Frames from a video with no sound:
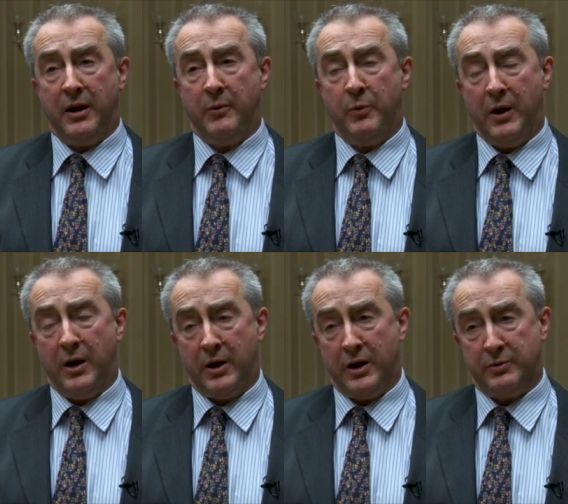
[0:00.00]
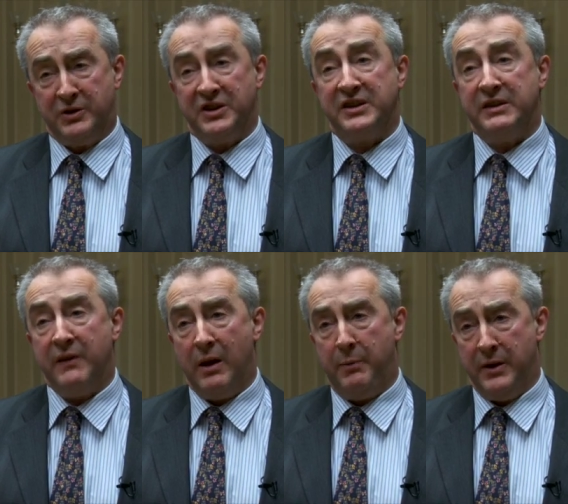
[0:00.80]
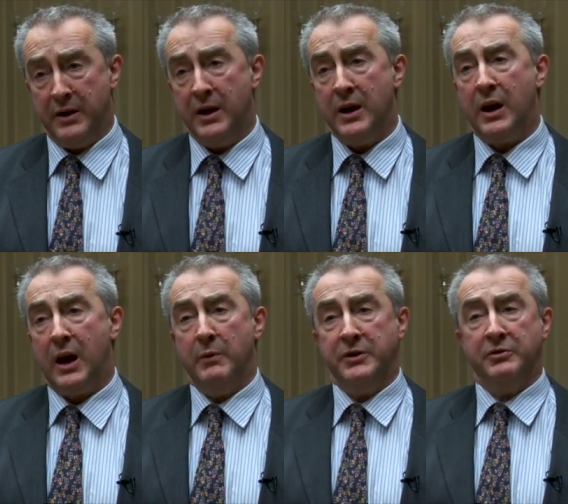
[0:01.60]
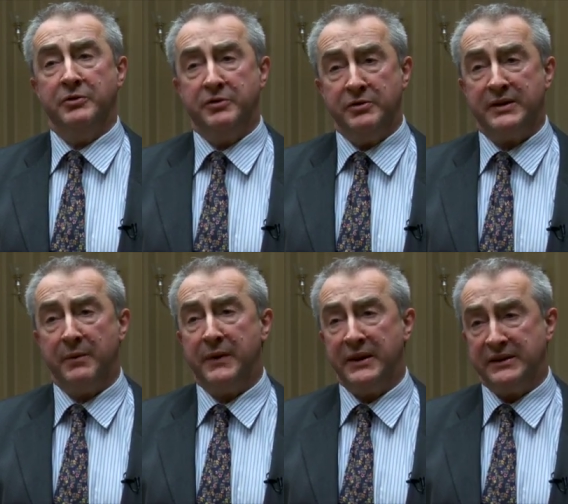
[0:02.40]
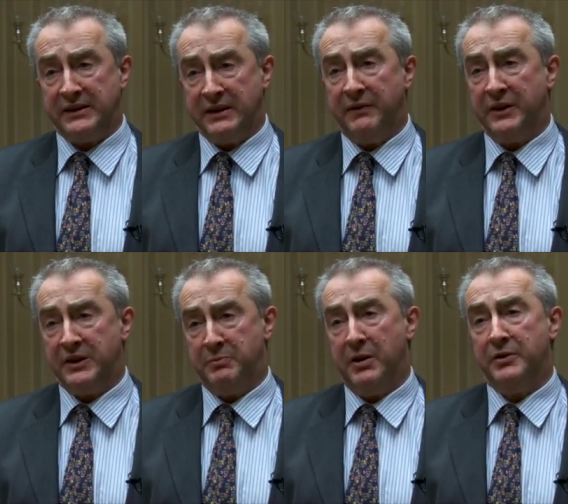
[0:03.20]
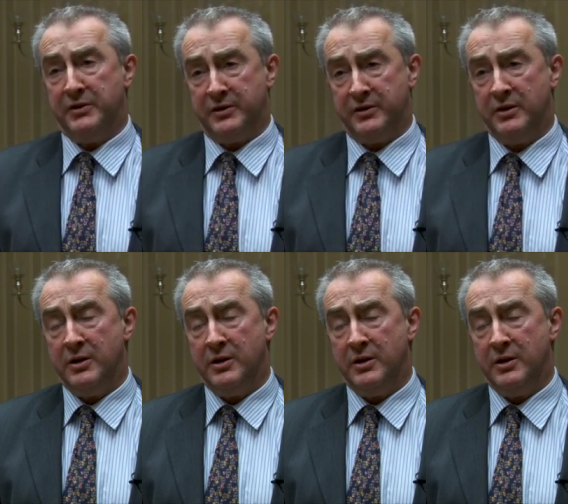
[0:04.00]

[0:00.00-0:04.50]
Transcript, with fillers: in, at which it's developing, and we don't do something significant about it,